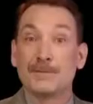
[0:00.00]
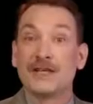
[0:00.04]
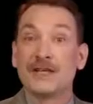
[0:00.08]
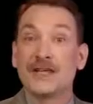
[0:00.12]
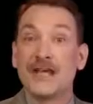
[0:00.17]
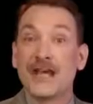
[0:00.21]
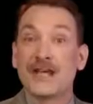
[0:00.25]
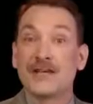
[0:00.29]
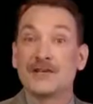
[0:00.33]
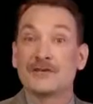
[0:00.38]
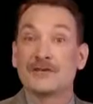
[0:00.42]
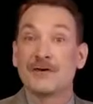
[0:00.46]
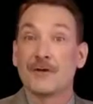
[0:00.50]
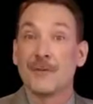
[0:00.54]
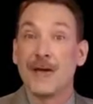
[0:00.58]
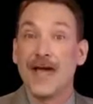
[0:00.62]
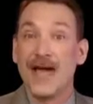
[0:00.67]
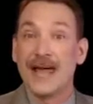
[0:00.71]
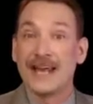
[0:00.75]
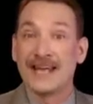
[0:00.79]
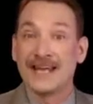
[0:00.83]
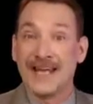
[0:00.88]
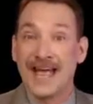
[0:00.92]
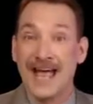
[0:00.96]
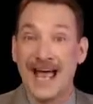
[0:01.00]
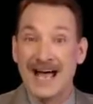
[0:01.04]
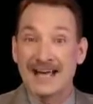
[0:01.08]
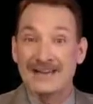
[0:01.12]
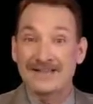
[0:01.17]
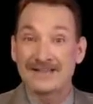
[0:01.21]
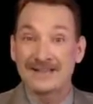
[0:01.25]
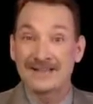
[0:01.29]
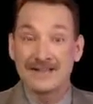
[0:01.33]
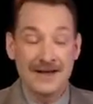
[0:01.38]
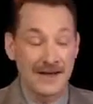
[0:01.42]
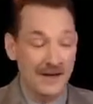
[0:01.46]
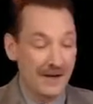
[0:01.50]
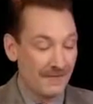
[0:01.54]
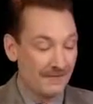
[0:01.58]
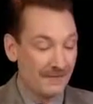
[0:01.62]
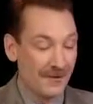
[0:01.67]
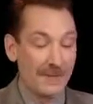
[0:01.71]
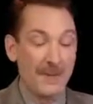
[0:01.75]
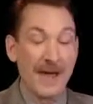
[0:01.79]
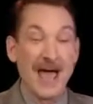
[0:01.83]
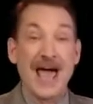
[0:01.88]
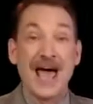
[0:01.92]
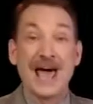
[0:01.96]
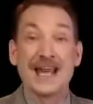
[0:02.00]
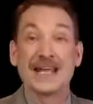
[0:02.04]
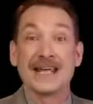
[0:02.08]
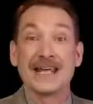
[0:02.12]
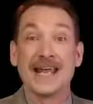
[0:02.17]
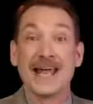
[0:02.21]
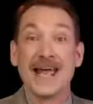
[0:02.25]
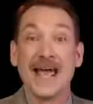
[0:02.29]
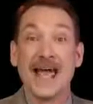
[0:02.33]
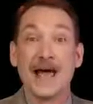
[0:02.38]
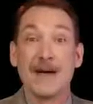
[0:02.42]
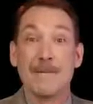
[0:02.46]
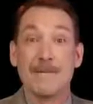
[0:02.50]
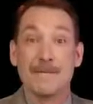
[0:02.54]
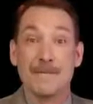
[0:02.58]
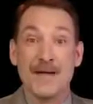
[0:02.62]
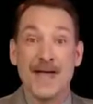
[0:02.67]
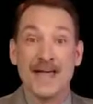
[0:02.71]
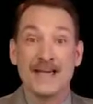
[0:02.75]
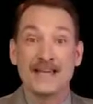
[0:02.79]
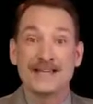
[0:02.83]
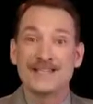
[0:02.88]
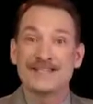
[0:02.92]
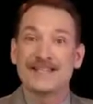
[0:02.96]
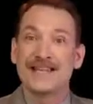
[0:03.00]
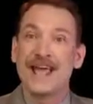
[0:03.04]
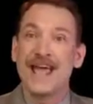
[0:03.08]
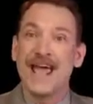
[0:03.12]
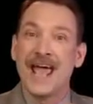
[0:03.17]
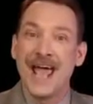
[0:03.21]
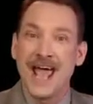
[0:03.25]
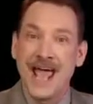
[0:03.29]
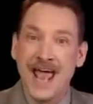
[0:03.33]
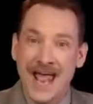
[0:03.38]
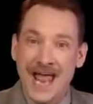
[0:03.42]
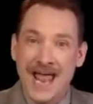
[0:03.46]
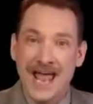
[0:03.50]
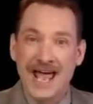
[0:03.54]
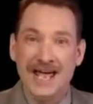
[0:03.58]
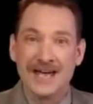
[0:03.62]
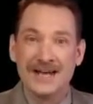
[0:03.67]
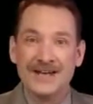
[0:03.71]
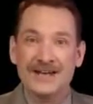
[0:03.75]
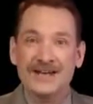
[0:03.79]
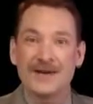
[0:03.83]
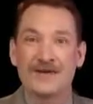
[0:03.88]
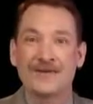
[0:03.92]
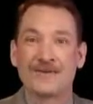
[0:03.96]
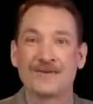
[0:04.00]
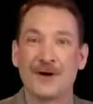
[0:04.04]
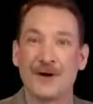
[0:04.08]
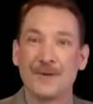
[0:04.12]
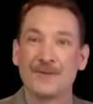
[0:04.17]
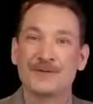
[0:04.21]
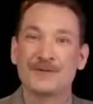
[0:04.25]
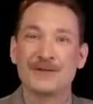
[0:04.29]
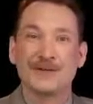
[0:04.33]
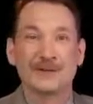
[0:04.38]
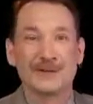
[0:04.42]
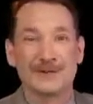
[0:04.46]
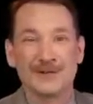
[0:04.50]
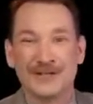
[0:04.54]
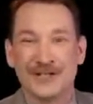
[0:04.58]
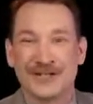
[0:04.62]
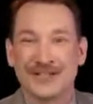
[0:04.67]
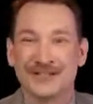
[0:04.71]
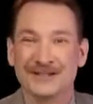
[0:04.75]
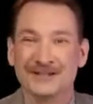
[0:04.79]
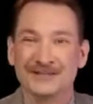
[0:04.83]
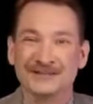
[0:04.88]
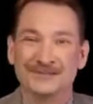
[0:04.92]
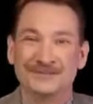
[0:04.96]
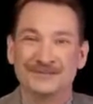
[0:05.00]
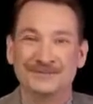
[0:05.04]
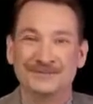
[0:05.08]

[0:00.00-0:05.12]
in pH from adding acid, from adding base, and from dilution.